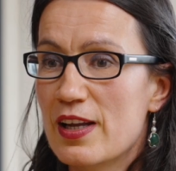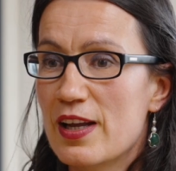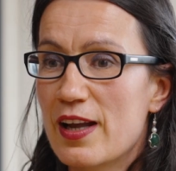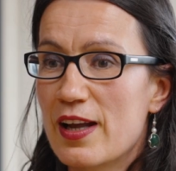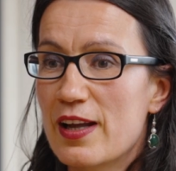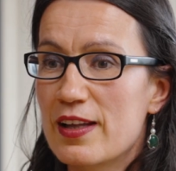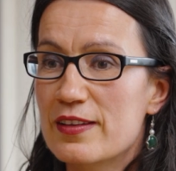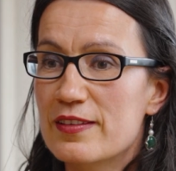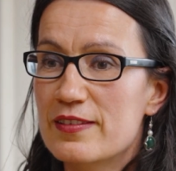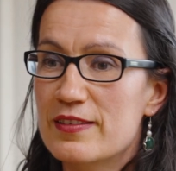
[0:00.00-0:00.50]

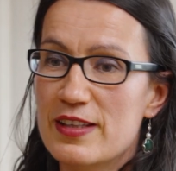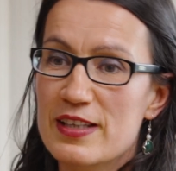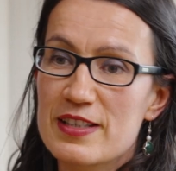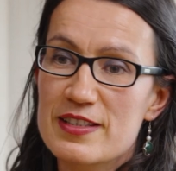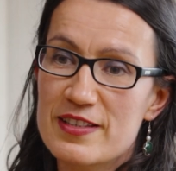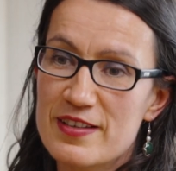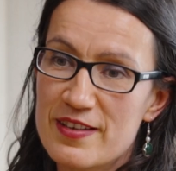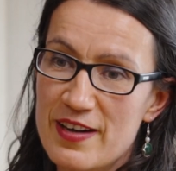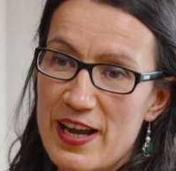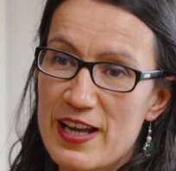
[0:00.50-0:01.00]
And
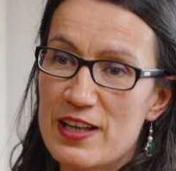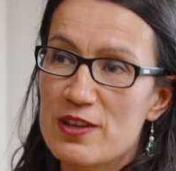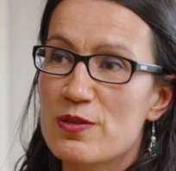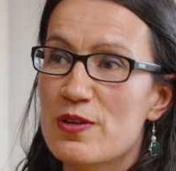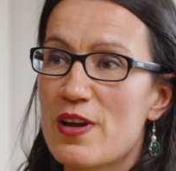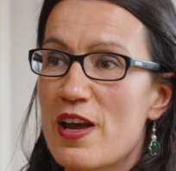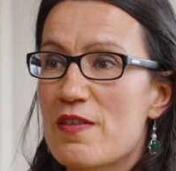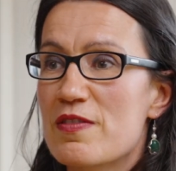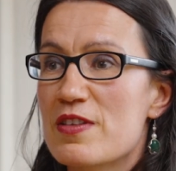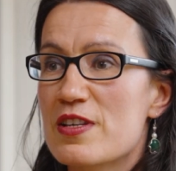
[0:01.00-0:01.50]
it's great
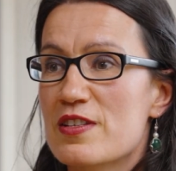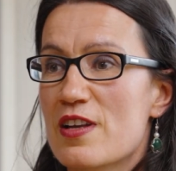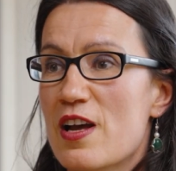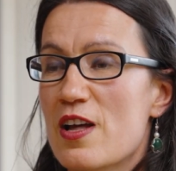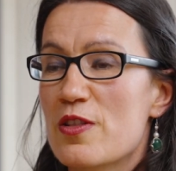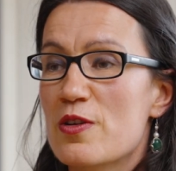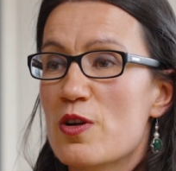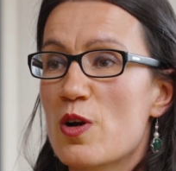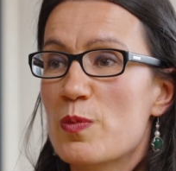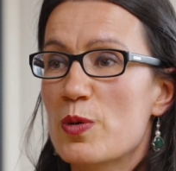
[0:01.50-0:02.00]
to have these
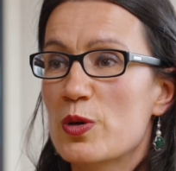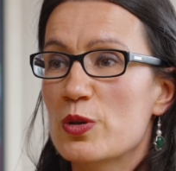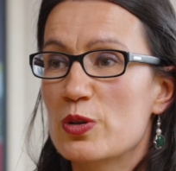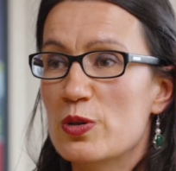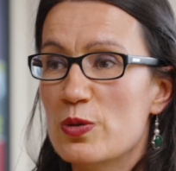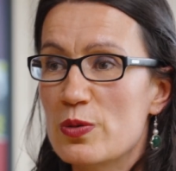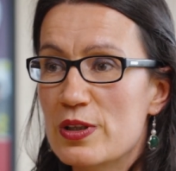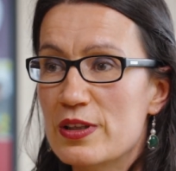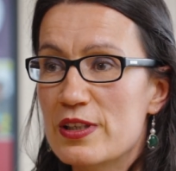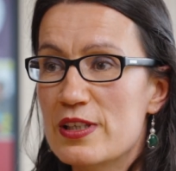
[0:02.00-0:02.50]
other
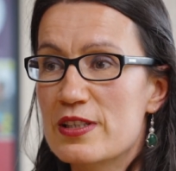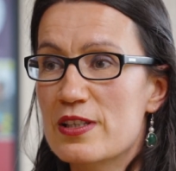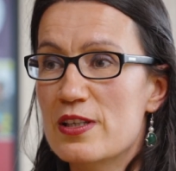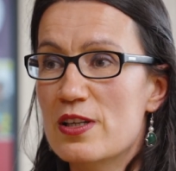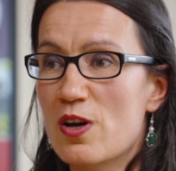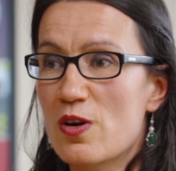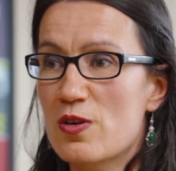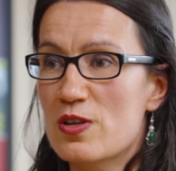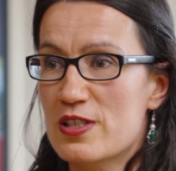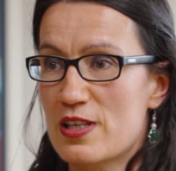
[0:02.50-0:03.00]
opportunities
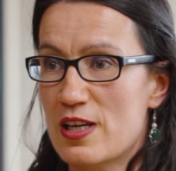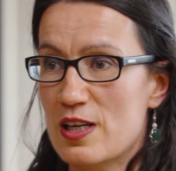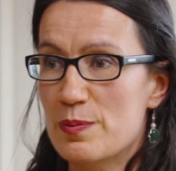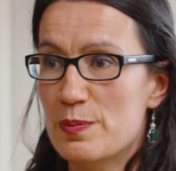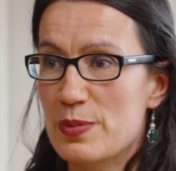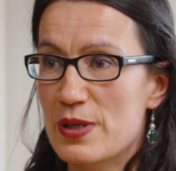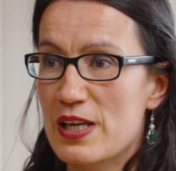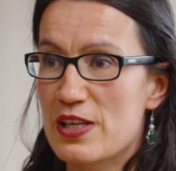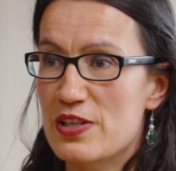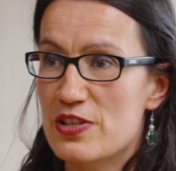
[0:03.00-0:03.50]

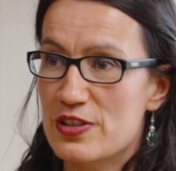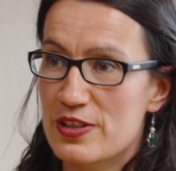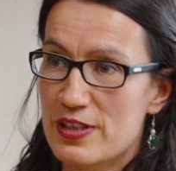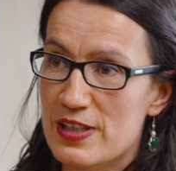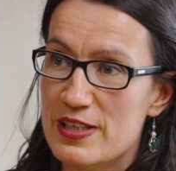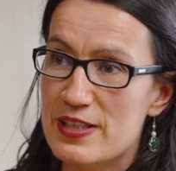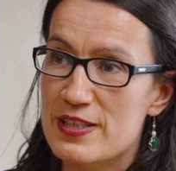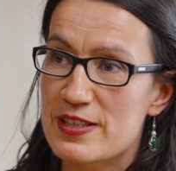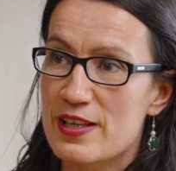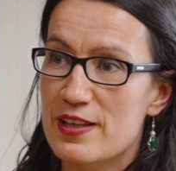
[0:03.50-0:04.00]
alongside
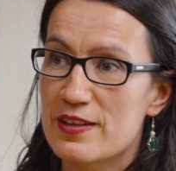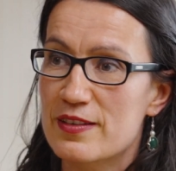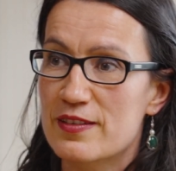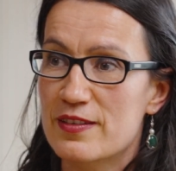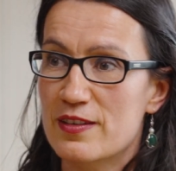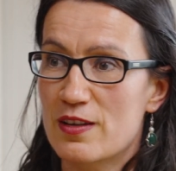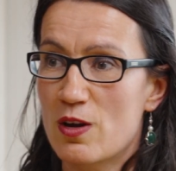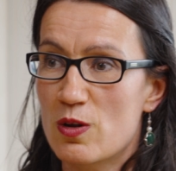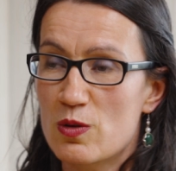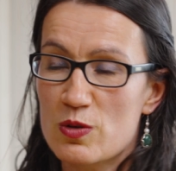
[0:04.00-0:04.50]
PhDs
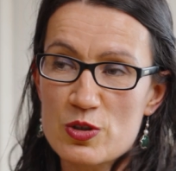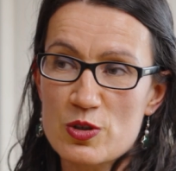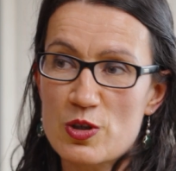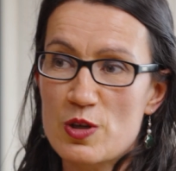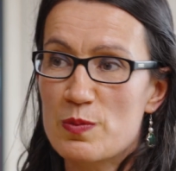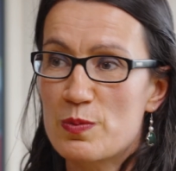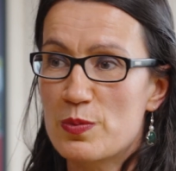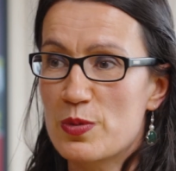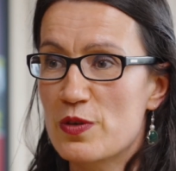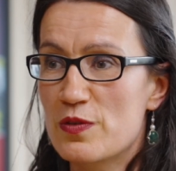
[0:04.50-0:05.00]
that also
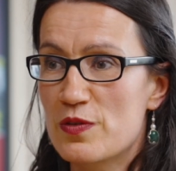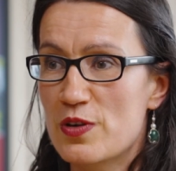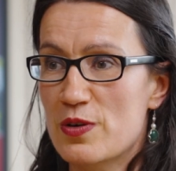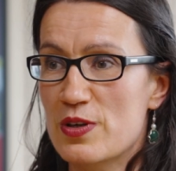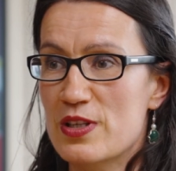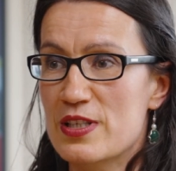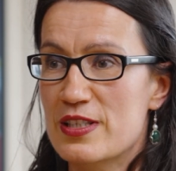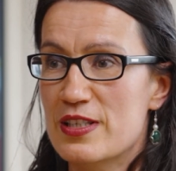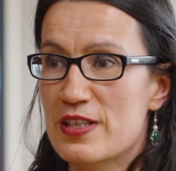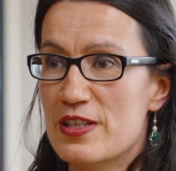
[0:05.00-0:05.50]
improve your
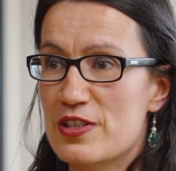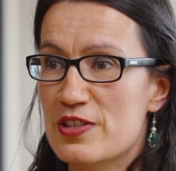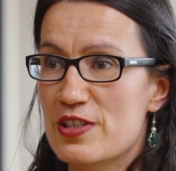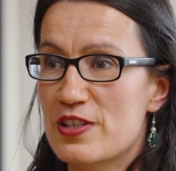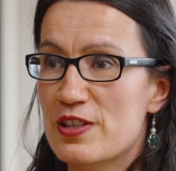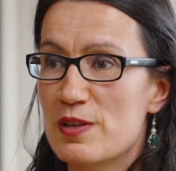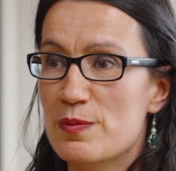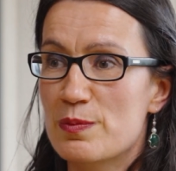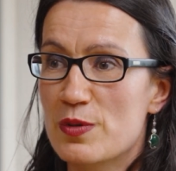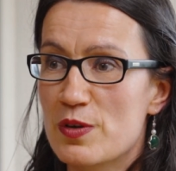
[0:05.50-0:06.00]
research
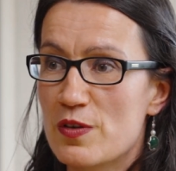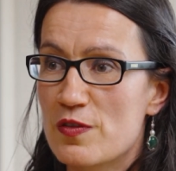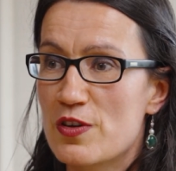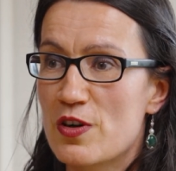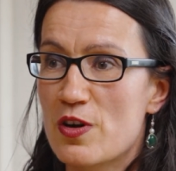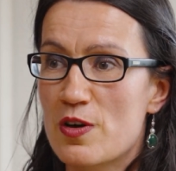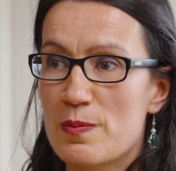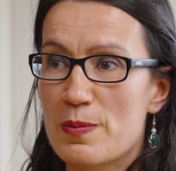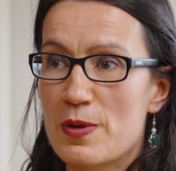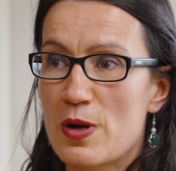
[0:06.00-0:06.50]
and improve
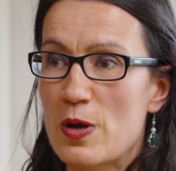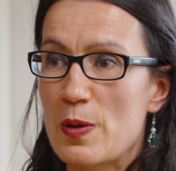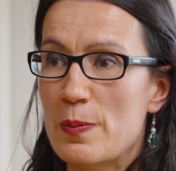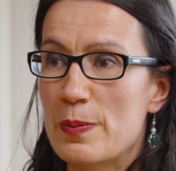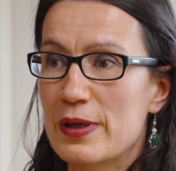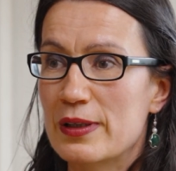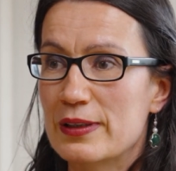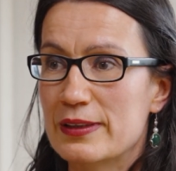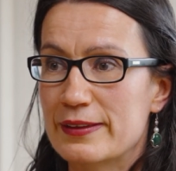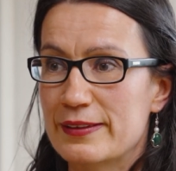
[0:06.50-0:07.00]
your
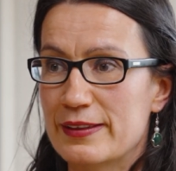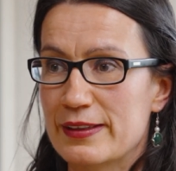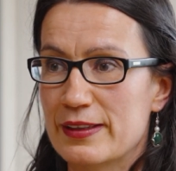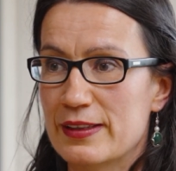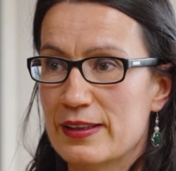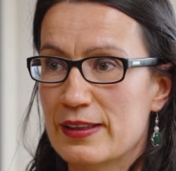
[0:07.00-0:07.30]
employability.